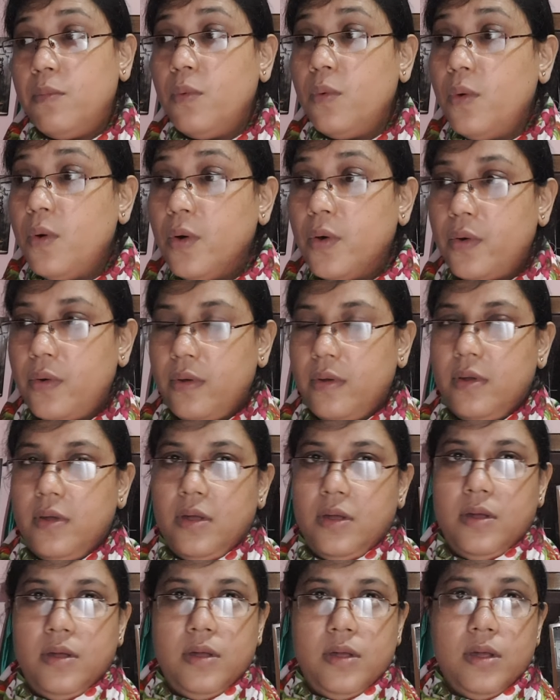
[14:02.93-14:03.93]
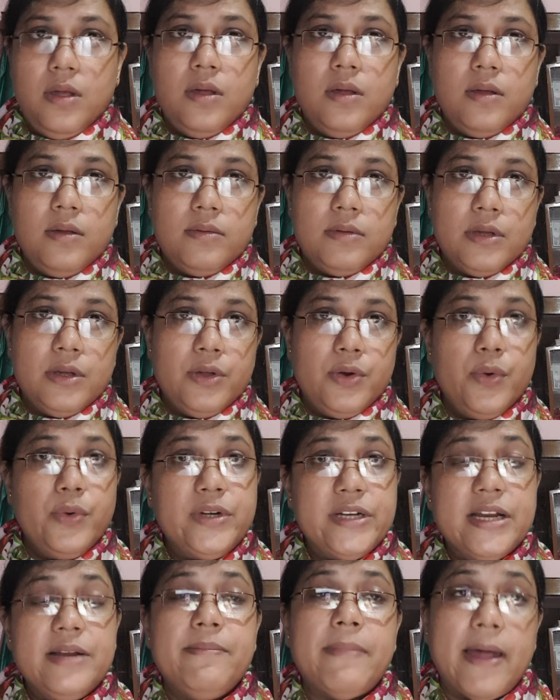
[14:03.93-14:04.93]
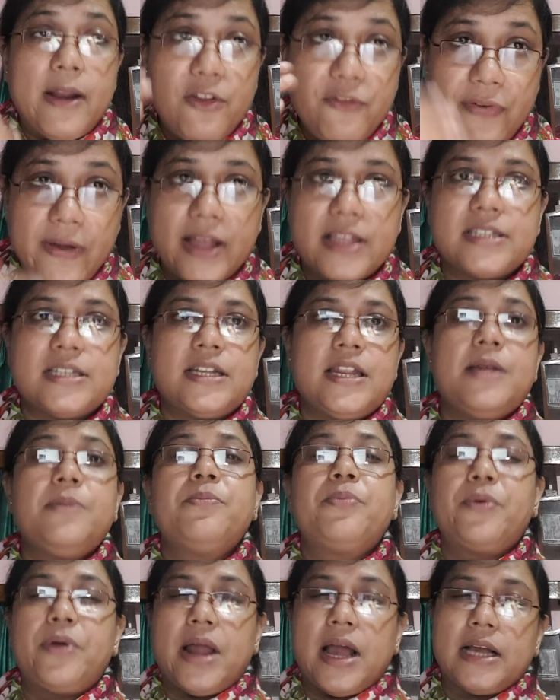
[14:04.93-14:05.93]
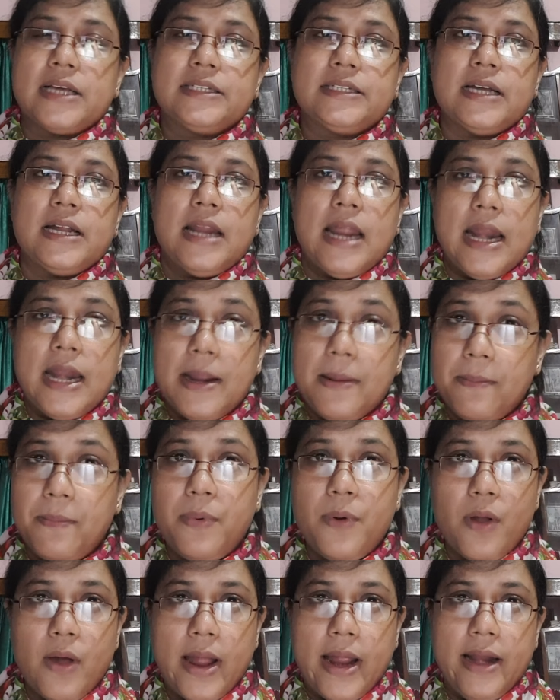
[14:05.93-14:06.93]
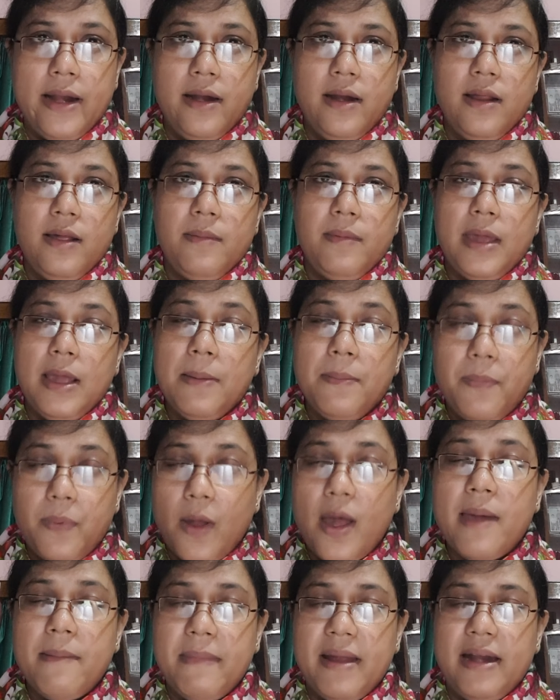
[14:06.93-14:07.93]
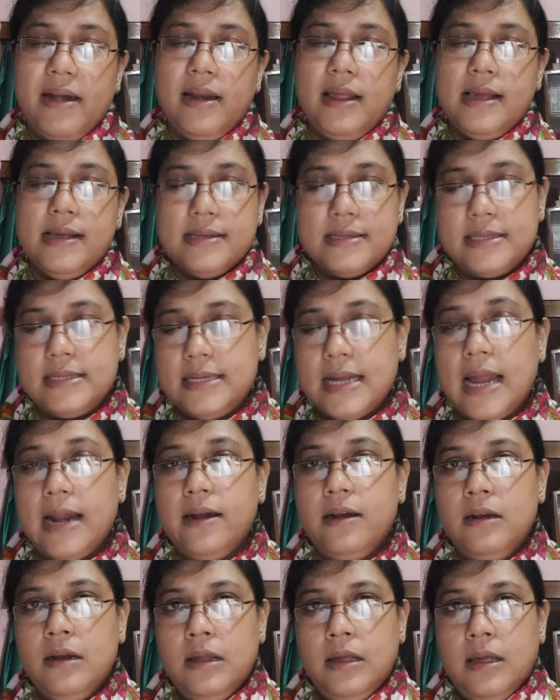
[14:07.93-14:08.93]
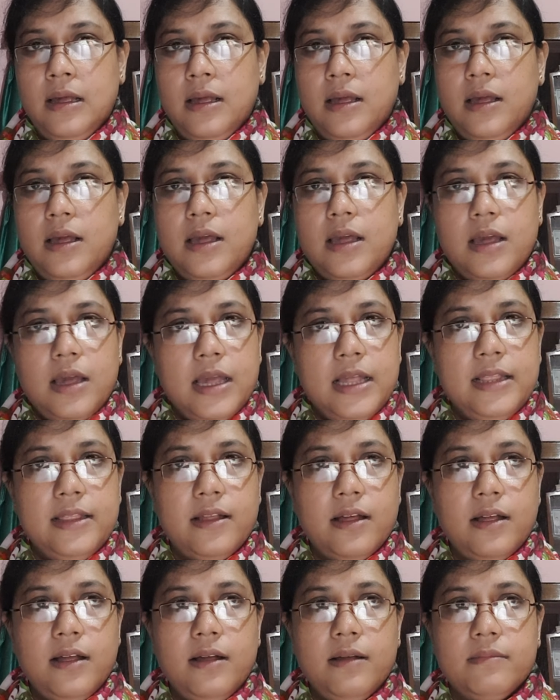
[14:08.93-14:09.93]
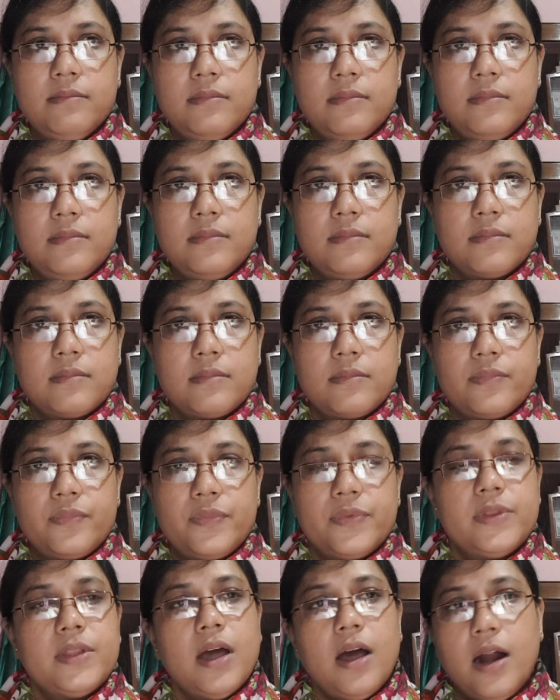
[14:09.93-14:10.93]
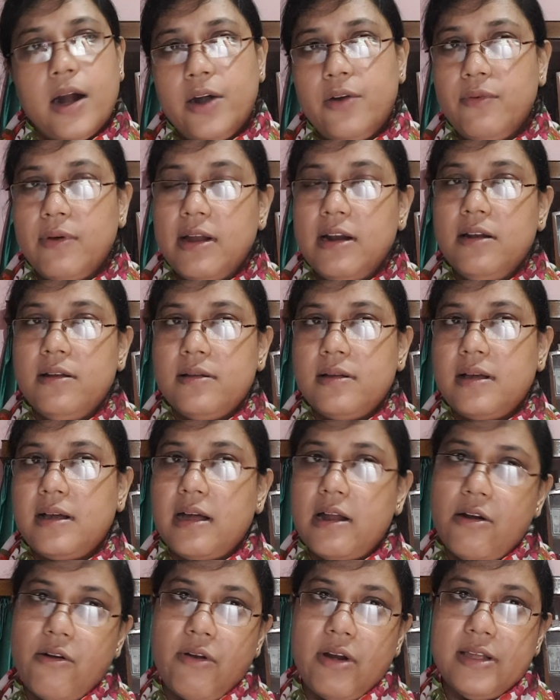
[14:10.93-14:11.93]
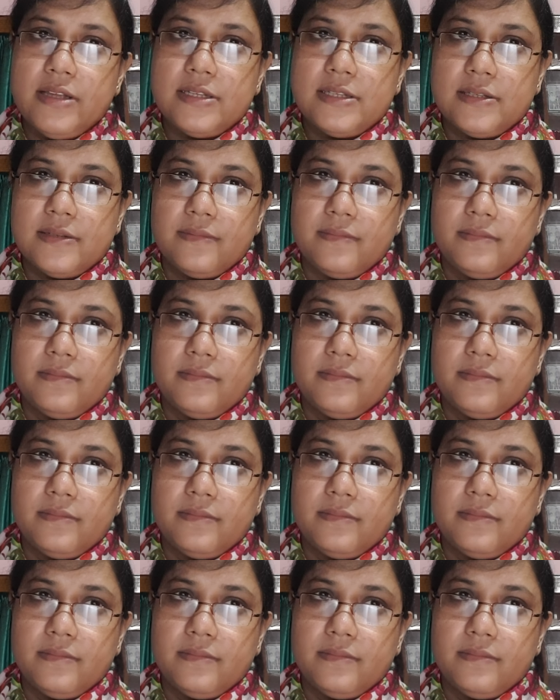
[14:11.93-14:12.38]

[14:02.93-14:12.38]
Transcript: more routine manufacturing production and employment is done in the third world countries.